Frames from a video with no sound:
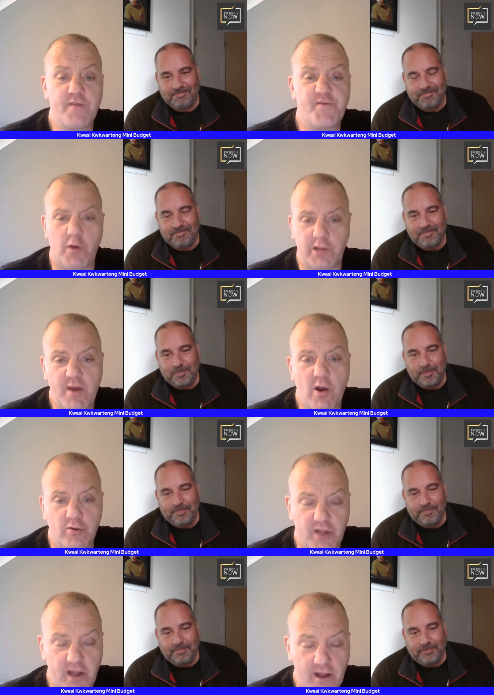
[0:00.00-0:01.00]
Speaker 1: I follow it
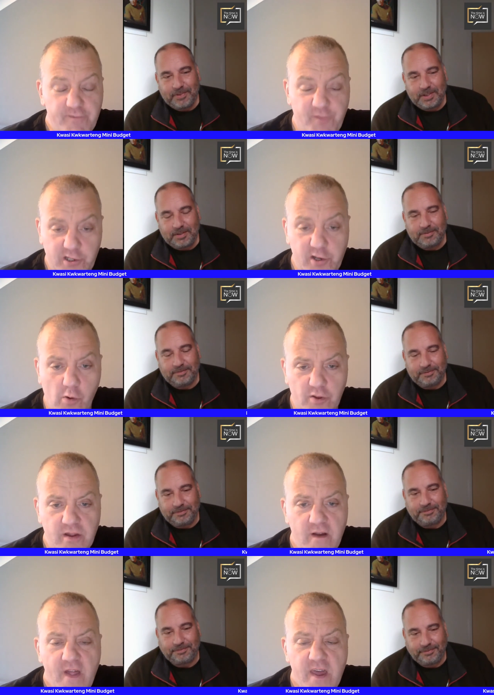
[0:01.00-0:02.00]
on uh, follow you on
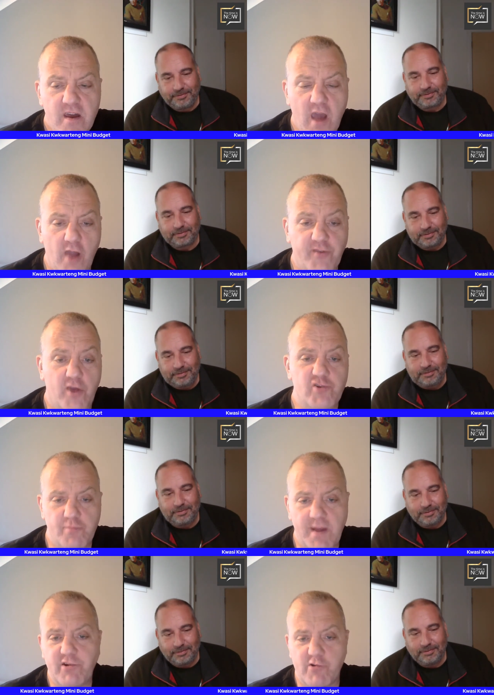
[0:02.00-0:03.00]
uh, social
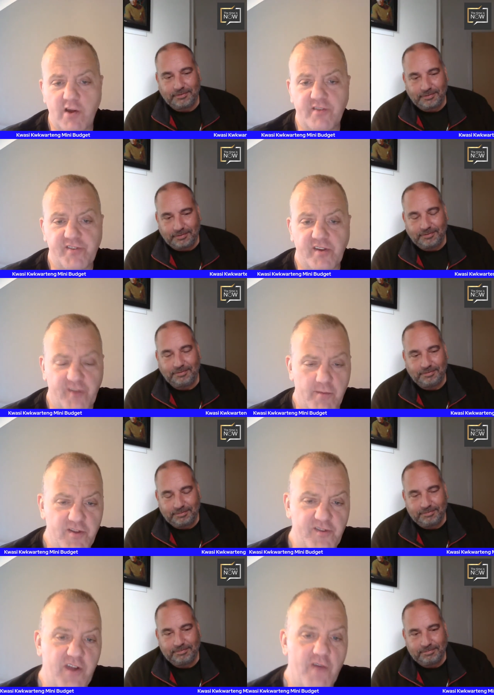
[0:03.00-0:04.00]
media, and I can see some of
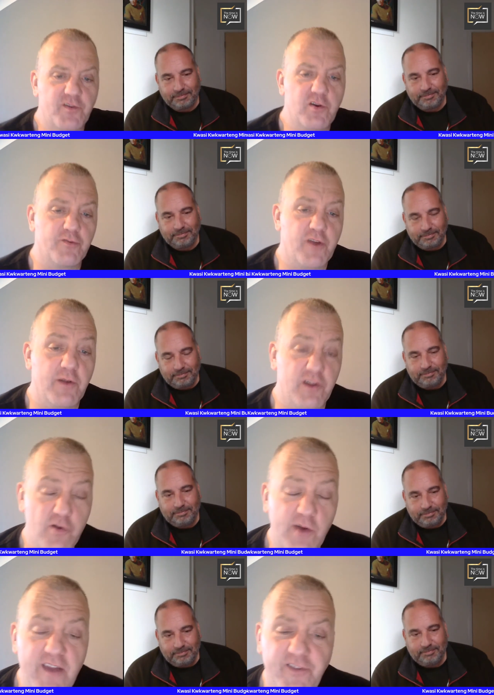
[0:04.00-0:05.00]
the stuff that you're doing, and
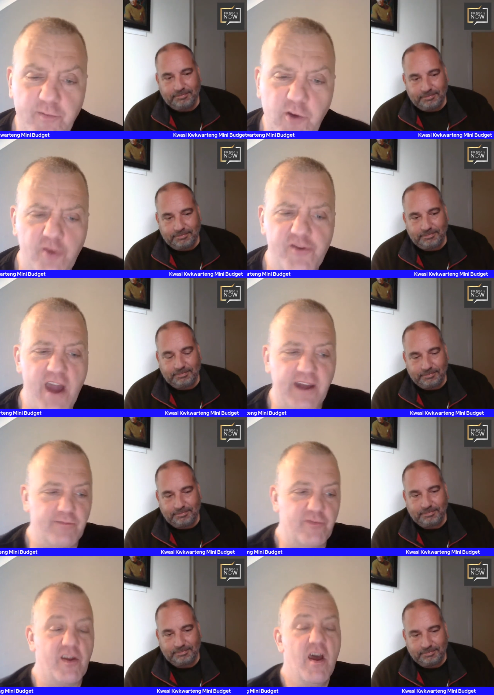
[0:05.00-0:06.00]
you're getting some good
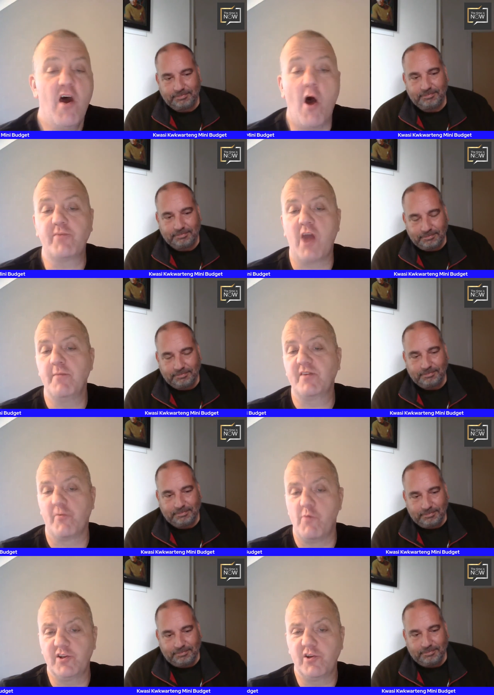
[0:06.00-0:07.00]
names. I'm coming to
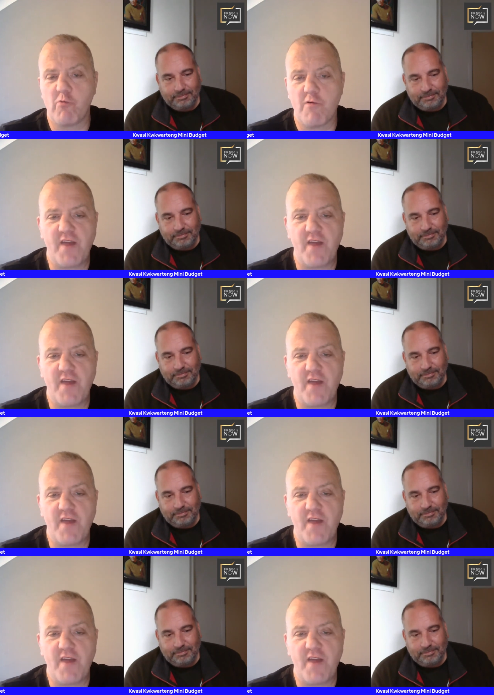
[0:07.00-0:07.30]
one of your